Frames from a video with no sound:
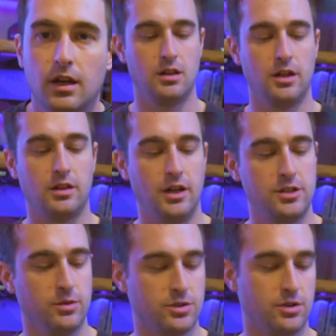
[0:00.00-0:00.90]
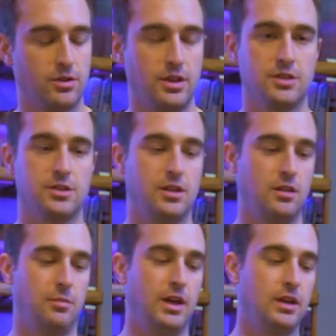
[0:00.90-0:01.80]
Like last year, we'll start on the outside of the
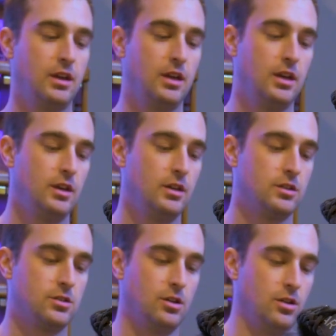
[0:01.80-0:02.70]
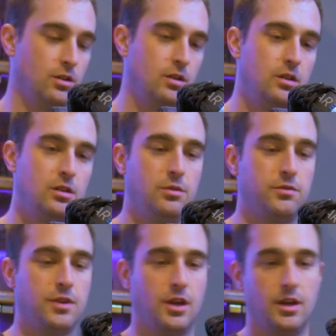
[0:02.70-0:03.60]
bag. So
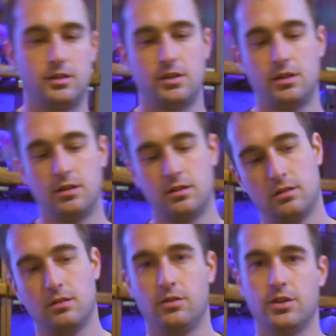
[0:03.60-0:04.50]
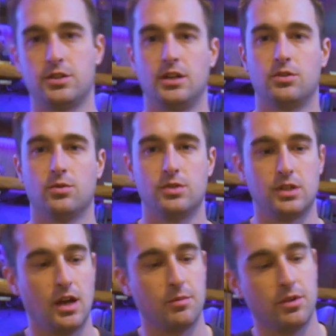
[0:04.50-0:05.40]
we've got on the side towards the
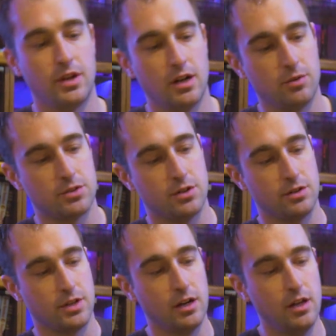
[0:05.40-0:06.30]
camera there, we'll start there.